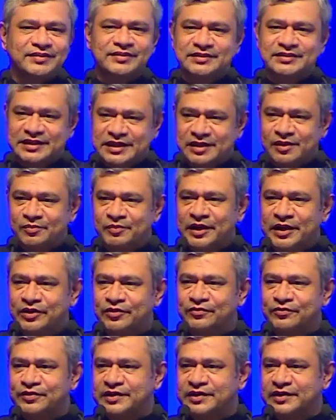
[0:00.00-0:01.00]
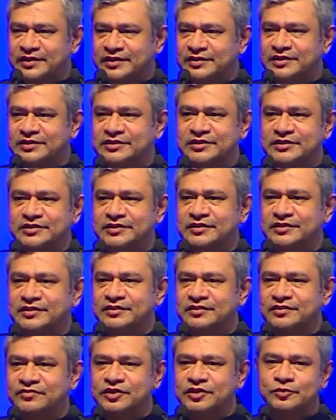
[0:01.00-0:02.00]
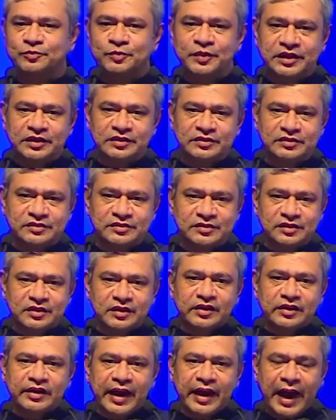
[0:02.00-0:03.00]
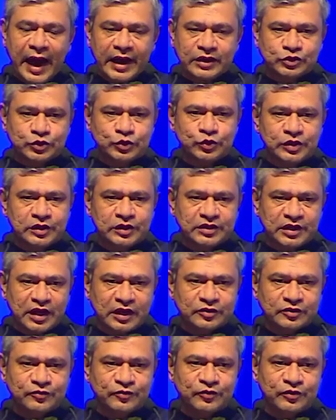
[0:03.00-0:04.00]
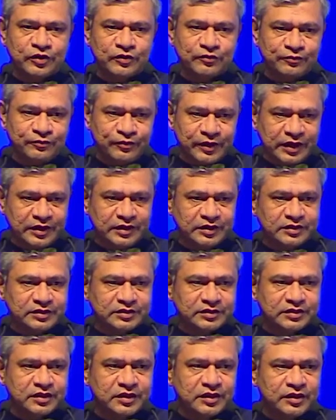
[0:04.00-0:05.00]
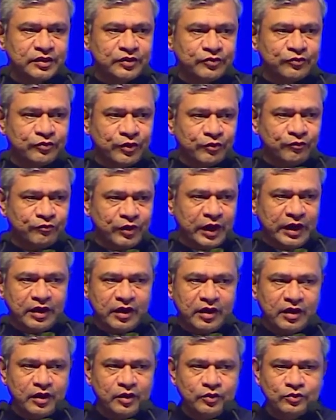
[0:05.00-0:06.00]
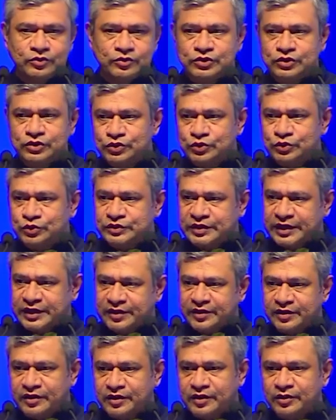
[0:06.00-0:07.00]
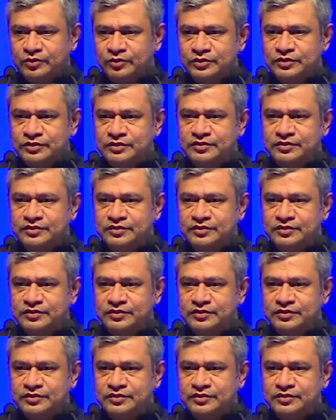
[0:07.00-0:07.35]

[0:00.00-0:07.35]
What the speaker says: settlement of a transaction, which means actual transfer of funds from one account to second account?